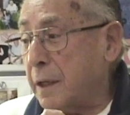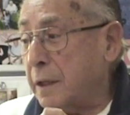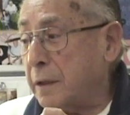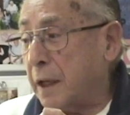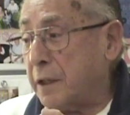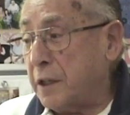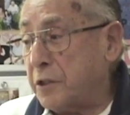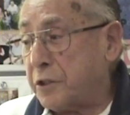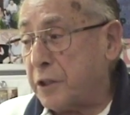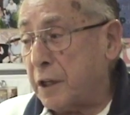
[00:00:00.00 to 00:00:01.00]
that
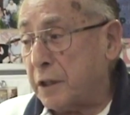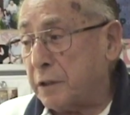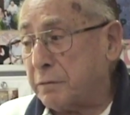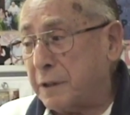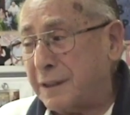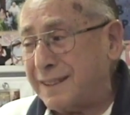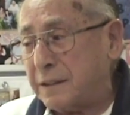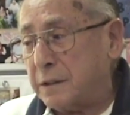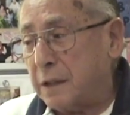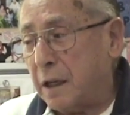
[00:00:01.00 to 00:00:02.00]
he's a
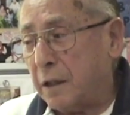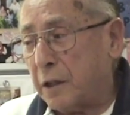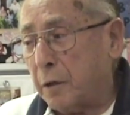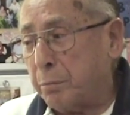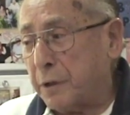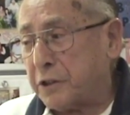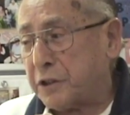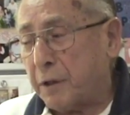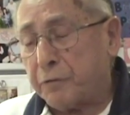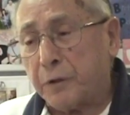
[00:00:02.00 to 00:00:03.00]
little bit
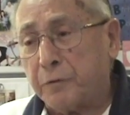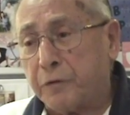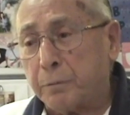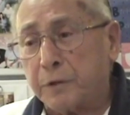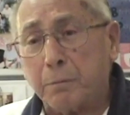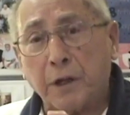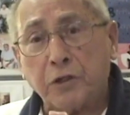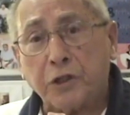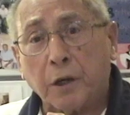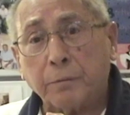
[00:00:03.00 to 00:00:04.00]
suffering from
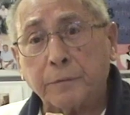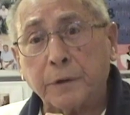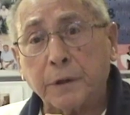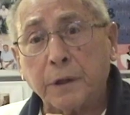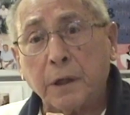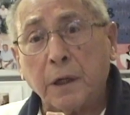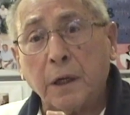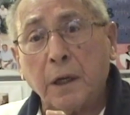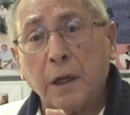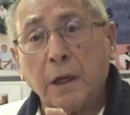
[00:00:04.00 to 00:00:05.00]
dementia.
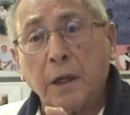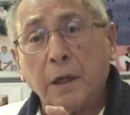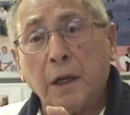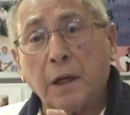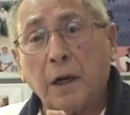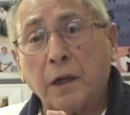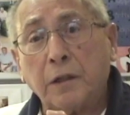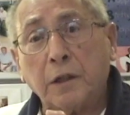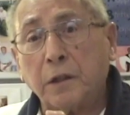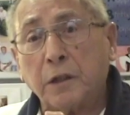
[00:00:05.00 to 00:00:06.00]
Yeah, I
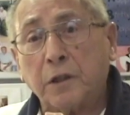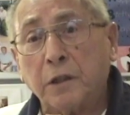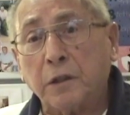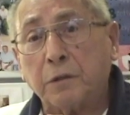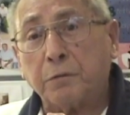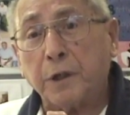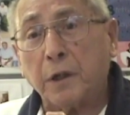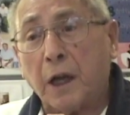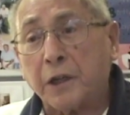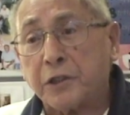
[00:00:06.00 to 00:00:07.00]
didn't
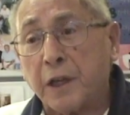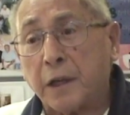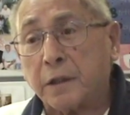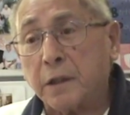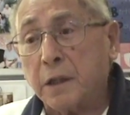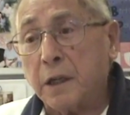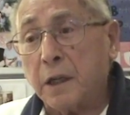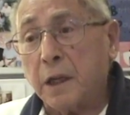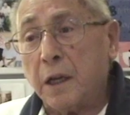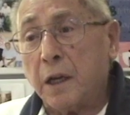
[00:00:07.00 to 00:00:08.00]
realize that,
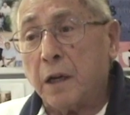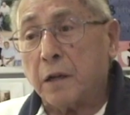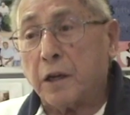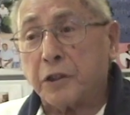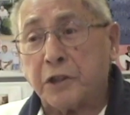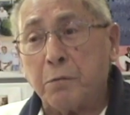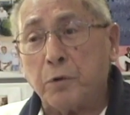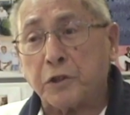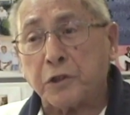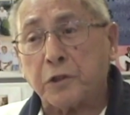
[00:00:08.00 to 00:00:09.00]
because he
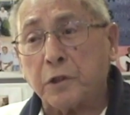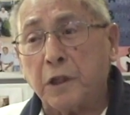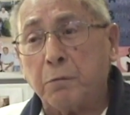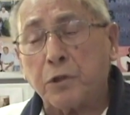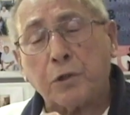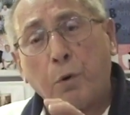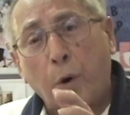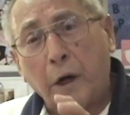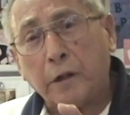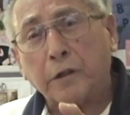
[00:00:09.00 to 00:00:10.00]
was
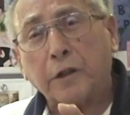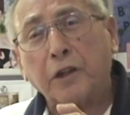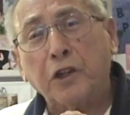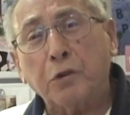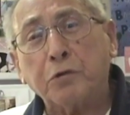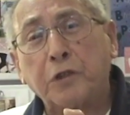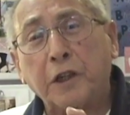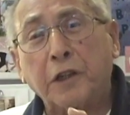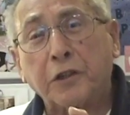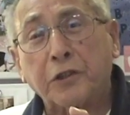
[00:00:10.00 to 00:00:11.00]
quieter than he
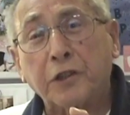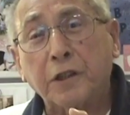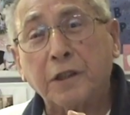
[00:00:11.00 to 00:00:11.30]
usually is.